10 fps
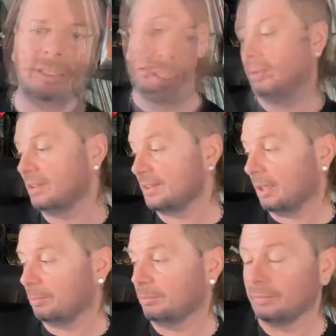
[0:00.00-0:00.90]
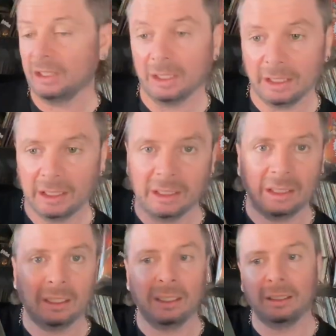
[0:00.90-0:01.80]
Uh, this album you can get it
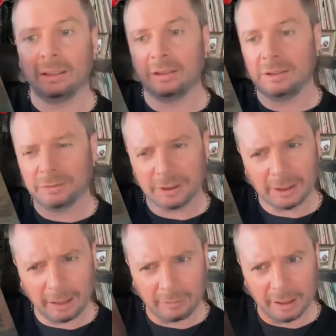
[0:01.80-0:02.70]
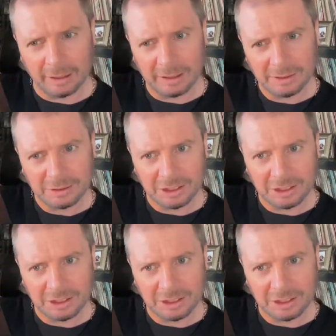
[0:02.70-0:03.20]
in a different cover than this,